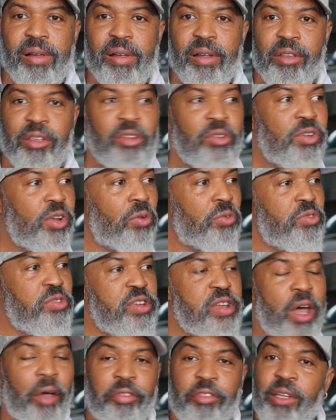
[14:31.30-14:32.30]
You know
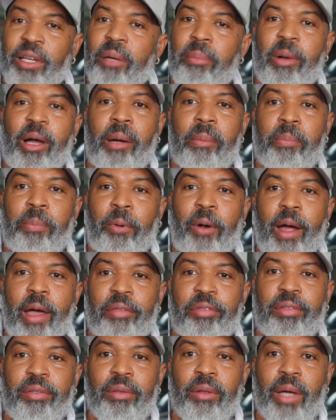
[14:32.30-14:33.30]
nothing about
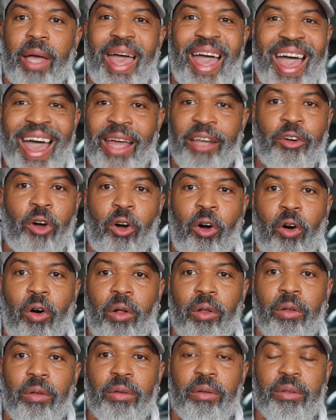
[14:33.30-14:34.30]
breath at
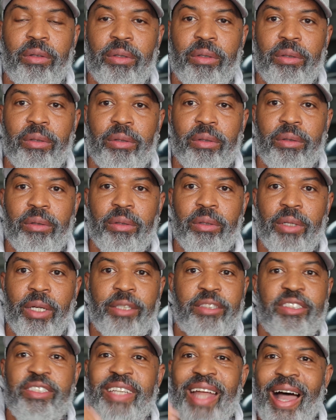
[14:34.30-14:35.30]
all.
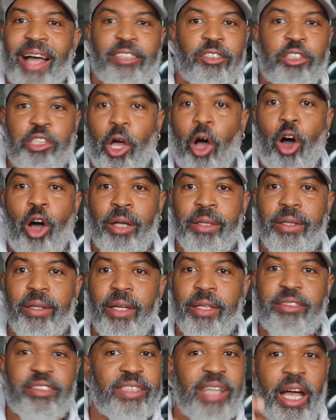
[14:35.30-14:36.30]
It's not taught,
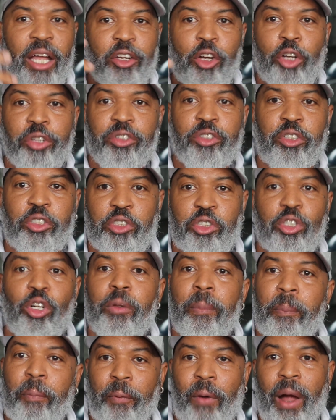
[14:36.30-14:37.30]
it's not
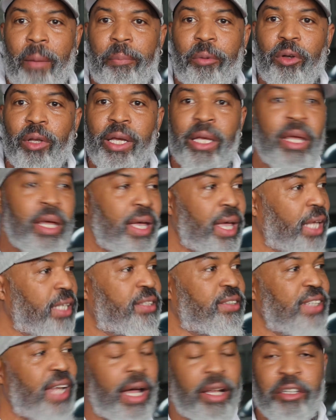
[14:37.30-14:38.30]
understood properly.
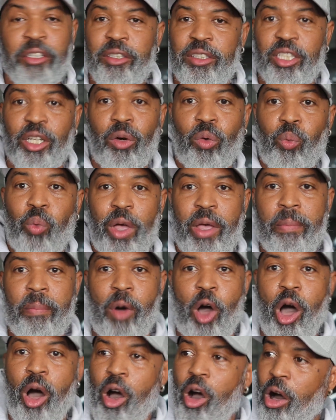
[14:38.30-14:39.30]
It's not until
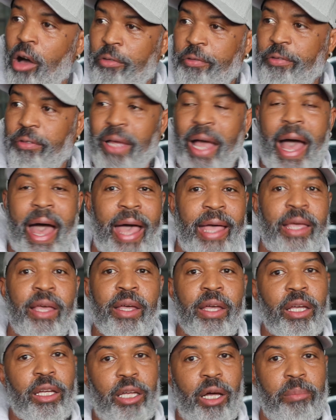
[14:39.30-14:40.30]
Wim Hof guy
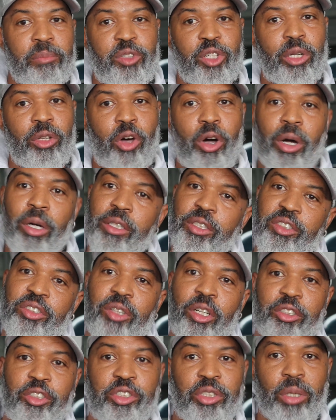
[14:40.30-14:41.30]
comes along and
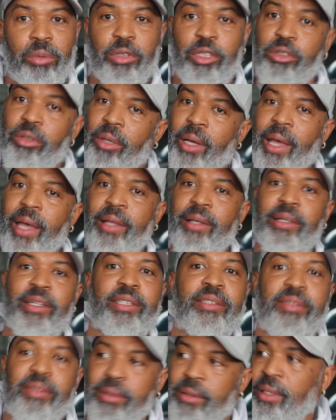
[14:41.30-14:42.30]
starts showing you, hey,
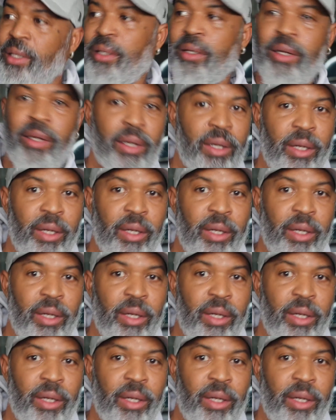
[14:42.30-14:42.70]
listen,